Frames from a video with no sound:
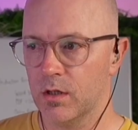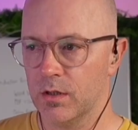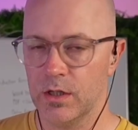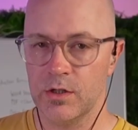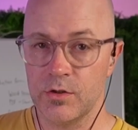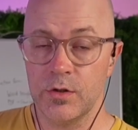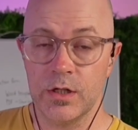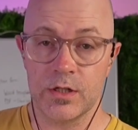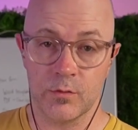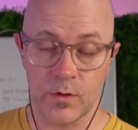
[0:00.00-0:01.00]
you do
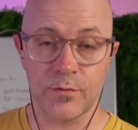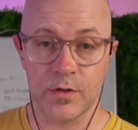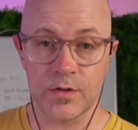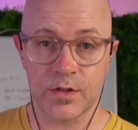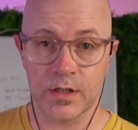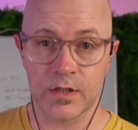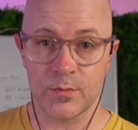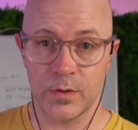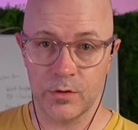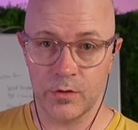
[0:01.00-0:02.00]
need to reference
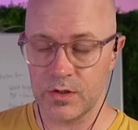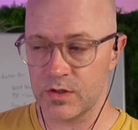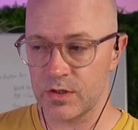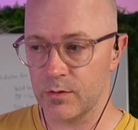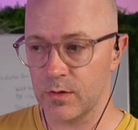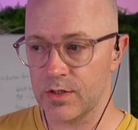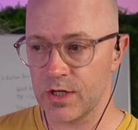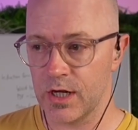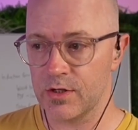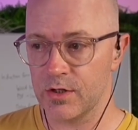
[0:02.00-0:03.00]
things but not necessarily
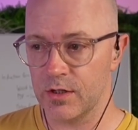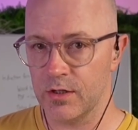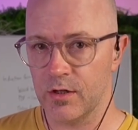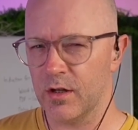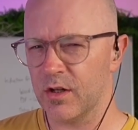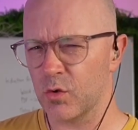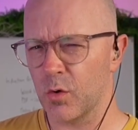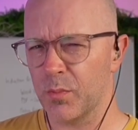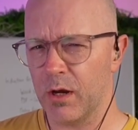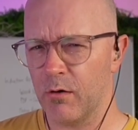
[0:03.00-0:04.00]
change it. Now, I
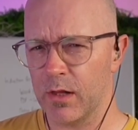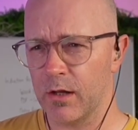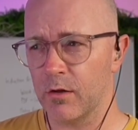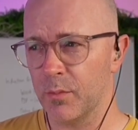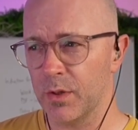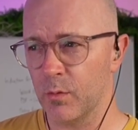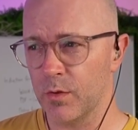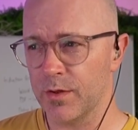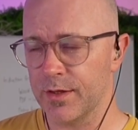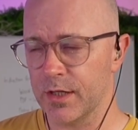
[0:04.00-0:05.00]
draw a parallel a bit
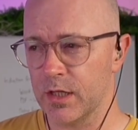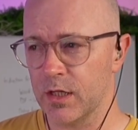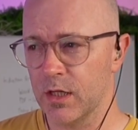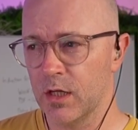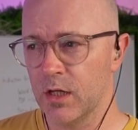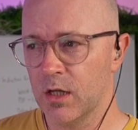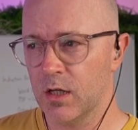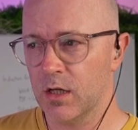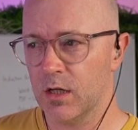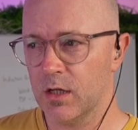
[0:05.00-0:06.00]
with the
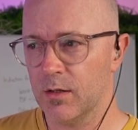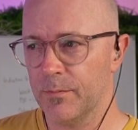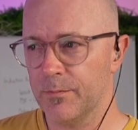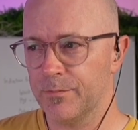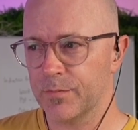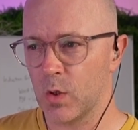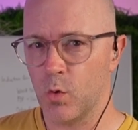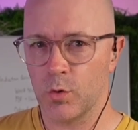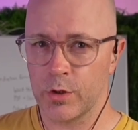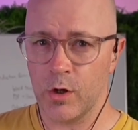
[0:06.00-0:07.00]

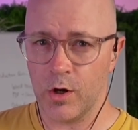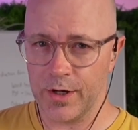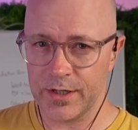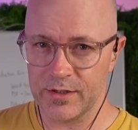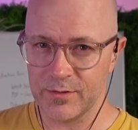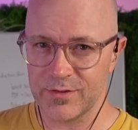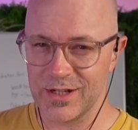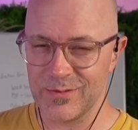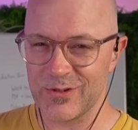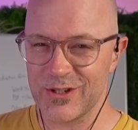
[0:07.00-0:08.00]
auto hiding of
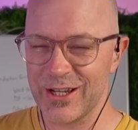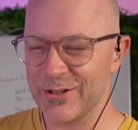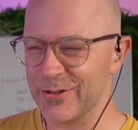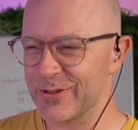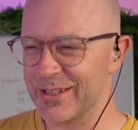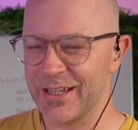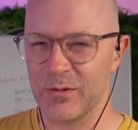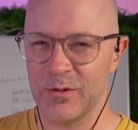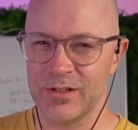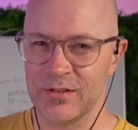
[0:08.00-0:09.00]
Teams channels,
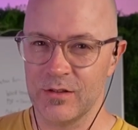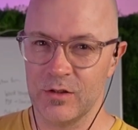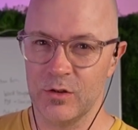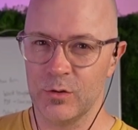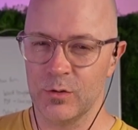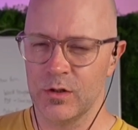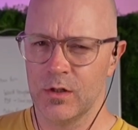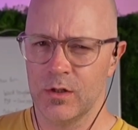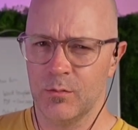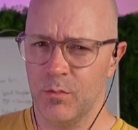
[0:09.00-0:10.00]
that when you
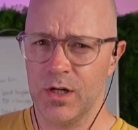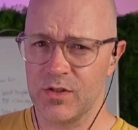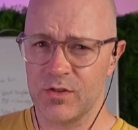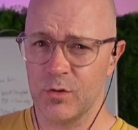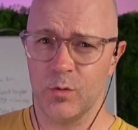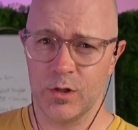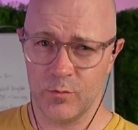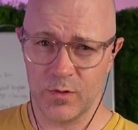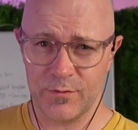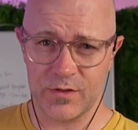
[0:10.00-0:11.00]
might still want to
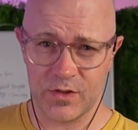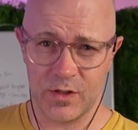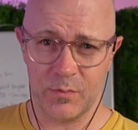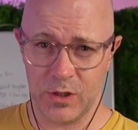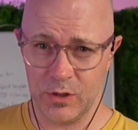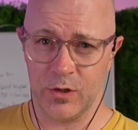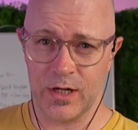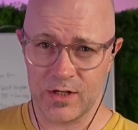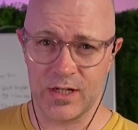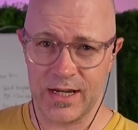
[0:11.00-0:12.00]
reference it but you're not
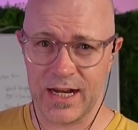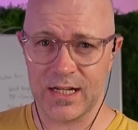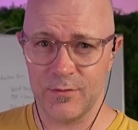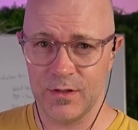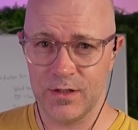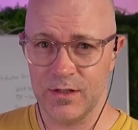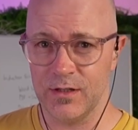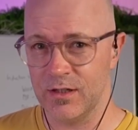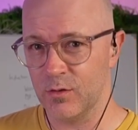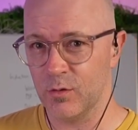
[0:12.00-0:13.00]
actually active in it
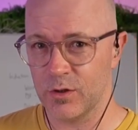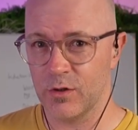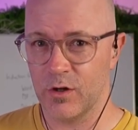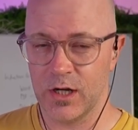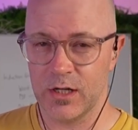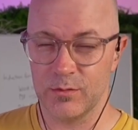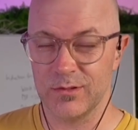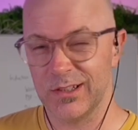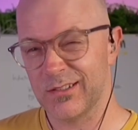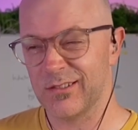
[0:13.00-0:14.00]
and they auto hide,
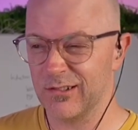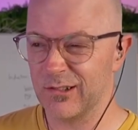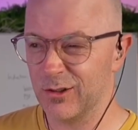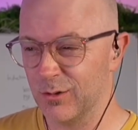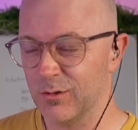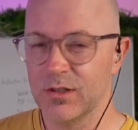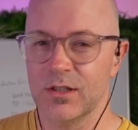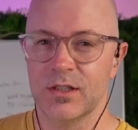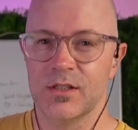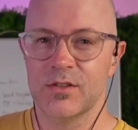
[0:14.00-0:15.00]
well, that's not cool.
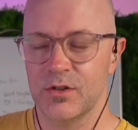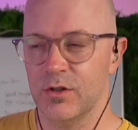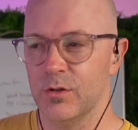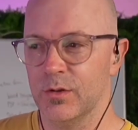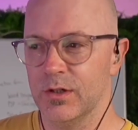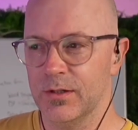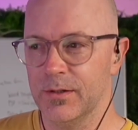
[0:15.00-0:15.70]
So